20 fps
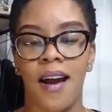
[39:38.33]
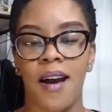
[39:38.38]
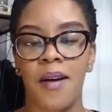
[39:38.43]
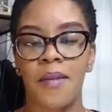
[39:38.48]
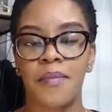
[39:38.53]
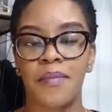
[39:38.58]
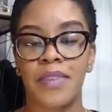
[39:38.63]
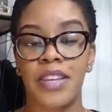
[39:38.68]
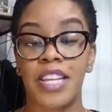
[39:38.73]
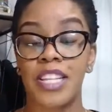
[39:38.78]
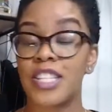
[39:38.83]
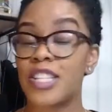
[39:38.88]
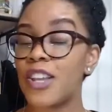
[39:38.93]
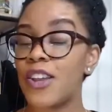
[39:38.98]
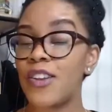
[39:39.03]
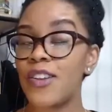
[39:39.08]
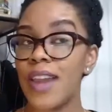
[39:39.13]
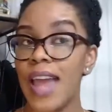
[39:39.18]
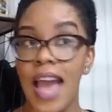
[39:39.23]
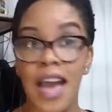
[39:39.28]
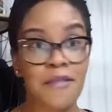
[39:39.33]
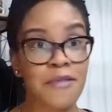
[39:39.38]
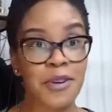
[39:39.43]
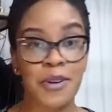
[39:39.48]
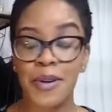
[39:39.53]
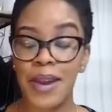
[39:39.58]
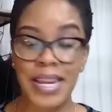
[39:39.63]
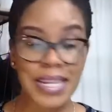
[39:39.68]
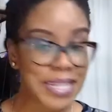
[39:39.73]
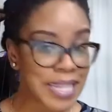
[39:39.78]
Continue to have
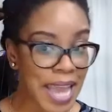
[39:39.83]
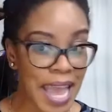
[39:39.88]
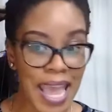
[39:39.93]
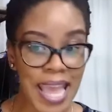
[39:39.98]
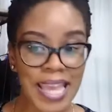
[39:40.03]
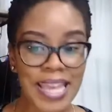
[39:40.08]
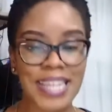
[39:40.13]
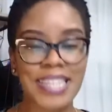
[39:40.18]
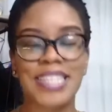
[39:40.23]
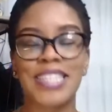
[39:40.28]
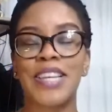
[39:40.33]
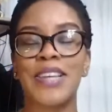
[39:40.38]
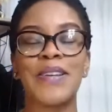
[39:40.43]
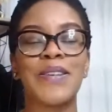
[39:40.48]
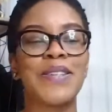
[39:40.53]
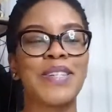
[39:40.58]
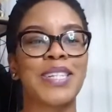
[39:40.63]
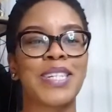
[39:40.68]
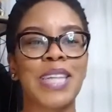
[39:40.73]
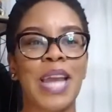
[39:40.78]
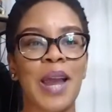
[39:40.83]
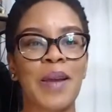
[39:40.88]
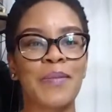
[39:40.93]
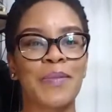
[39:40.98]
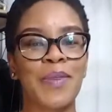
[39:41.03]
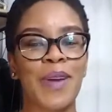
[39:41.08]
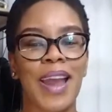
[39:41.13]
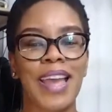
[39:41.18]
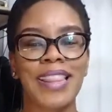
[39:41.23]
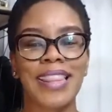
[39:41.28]
a great day. Continue to
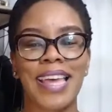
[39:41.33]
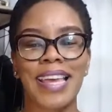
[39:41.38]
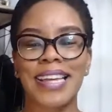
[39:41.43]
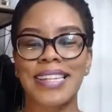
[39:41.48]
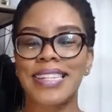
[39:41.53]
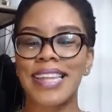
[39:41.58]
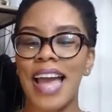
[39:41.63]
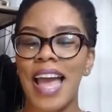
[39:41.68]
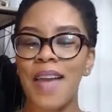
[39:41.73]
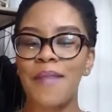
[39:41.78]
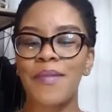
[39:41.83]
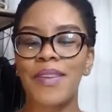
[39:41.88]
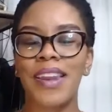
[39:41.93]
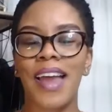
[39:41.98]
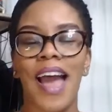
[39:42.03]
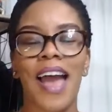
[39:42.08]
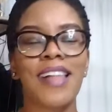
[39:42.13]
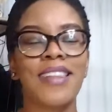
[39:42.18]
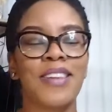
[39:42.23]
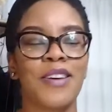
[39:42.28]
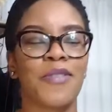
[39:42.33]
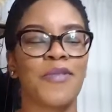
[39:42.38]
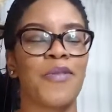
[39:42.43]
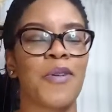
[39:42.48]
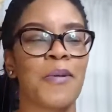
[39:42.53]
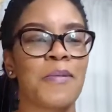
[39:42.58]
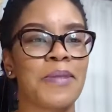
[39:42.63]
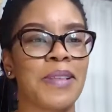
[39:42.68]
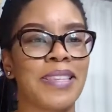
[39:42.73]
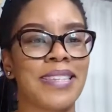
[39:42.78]
shine bright like a diamond. I
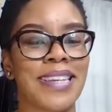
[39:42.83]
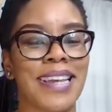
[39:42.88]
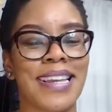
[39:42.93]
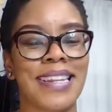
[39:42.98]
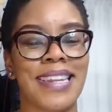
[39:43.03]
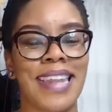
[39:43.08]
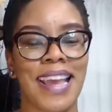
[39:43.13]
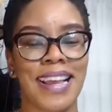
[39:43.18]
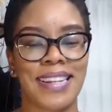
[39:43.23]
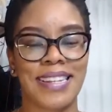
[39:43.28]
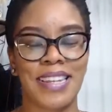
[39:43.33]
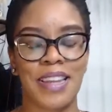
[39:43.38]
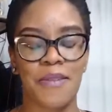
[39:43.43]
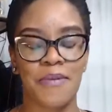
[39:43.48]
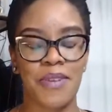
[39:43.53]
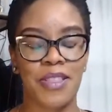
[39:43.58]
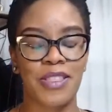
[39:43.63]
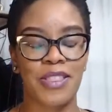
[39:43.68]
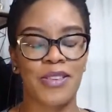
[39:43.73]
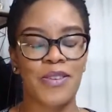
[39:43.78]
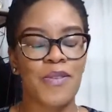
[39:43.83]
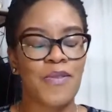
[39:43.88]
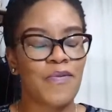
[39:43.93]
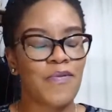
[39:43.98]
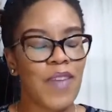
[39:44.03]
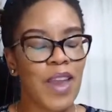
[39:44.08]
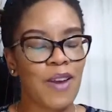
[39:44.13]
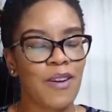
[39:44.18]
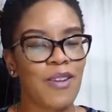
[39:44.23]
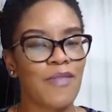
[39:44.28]
look forward to connecting with you
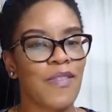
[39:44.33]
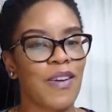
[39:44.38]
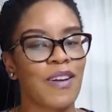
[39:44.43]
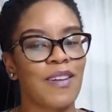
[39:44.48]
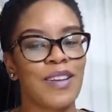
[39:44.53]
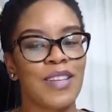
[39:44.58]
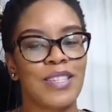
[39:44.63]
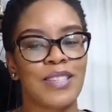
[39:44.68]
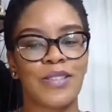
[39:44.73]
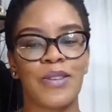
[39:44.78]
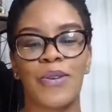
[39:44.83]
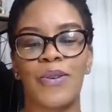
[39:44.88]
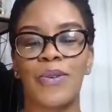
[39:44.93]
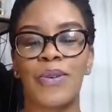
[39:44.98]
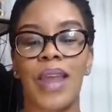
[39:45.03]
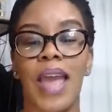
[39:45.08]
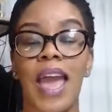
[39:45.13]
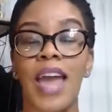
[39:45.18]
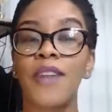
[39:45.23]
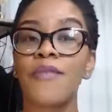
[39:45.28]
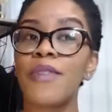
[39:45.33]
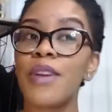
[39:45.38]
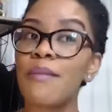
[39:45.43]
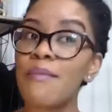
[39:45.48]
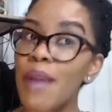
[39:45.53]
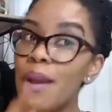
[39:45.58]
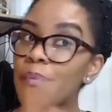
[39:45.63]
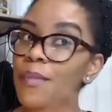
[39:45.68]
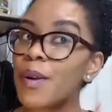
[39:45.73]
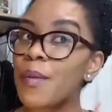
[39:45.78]
very, very soon. And
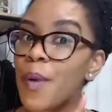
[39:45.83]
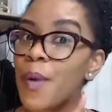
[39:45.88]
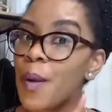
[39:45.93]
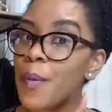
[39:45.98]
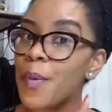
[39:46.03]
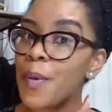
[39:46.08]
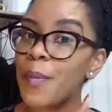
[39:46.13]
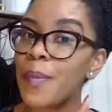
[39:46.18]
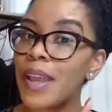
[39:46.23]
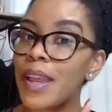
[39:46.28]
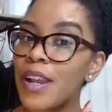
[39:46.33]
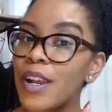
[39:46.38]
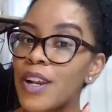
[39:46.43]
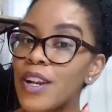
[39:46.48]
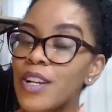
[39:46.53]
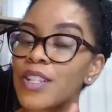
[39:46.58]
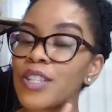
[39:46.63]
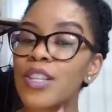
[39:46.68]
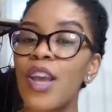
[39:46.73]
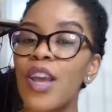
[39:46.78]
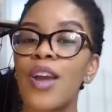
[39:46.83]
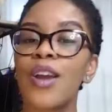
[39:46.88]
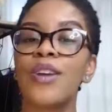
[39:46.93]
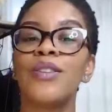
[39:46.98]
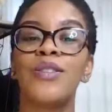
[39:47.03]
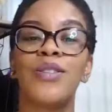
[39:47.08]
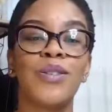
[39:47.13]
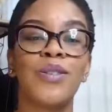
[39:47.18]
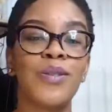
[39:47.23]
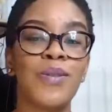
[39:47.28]
remember, Purple Pinkers,
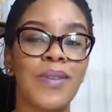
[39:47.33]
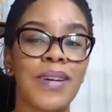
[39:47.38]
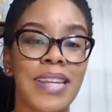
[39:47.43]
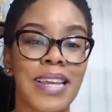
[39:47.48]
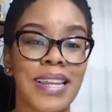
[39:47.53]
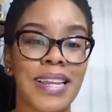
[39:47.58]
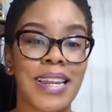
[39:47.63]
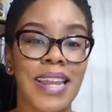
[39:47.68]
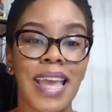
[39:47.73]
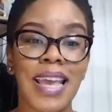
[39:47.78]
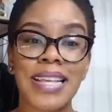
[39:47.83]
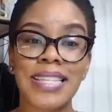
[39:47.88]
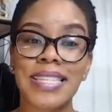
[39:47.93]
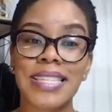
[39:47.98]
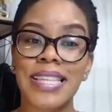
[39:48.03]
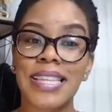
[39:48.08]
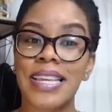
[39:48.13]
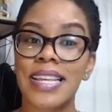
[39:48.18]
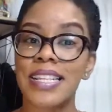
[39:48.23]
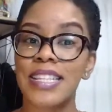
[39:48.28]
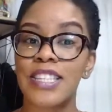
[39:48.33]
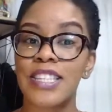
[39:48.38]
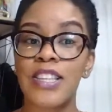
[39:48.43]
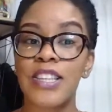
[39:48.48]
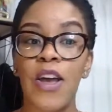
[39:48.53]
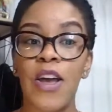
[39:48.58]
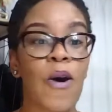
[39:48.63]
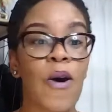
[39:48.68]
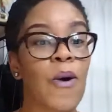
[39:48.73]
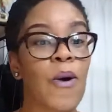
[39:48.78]
do it in
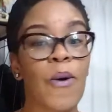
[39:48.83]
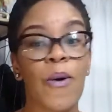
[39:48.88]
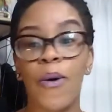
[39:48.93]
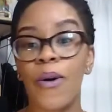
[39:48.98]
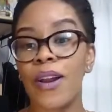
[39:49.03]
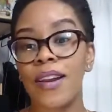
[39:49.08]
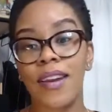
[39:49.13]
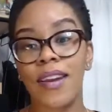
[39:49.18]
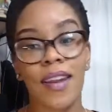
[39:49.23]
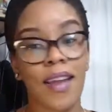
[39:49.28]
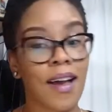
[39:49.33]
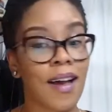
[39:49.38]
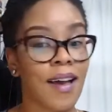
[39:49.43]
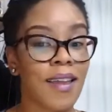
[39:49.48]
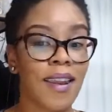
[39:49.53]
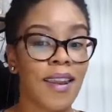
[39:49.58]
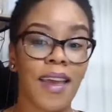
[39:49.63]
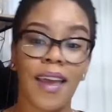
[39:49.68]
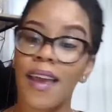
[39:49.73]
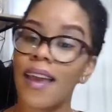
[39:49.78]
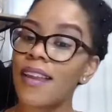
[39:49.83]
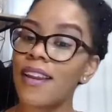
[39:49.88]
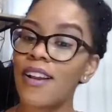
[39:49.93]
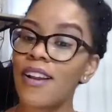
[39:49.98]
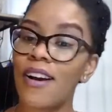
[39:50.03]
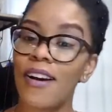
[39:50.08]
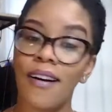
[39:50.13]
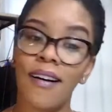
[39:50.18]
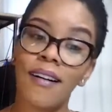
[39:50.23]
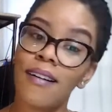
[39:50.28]
excellence or not at
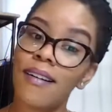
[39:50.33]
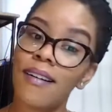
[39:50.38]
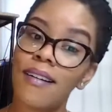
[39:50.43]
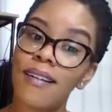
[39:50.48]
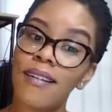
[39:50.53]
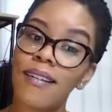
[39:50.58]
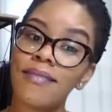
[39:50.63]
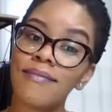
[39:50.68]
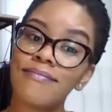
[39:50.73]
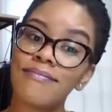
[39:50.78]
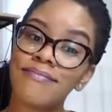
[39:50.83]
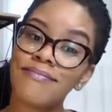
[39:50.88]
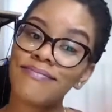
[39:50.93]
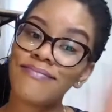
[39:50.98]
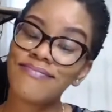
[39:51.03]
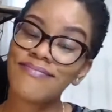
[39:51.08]
all.